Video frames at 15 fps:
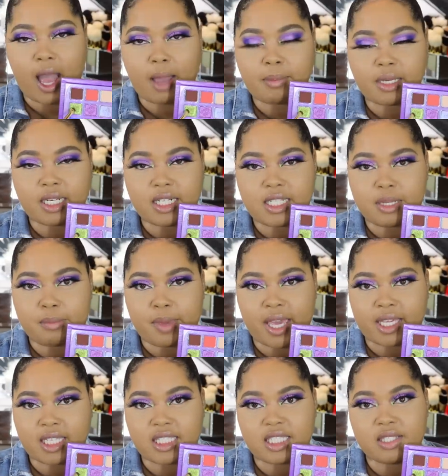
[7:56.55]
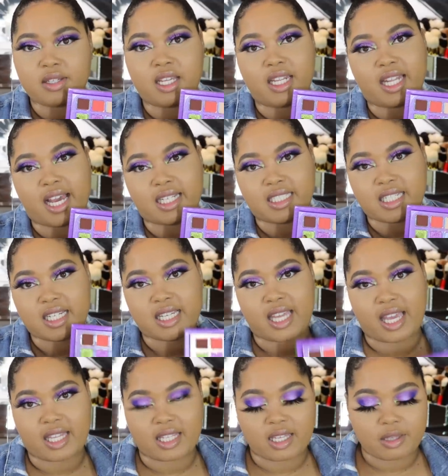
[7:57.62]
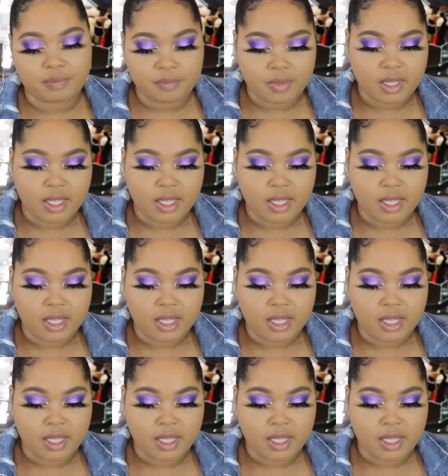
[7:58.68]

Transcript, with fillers: I'm going to dip back into Galactica Gala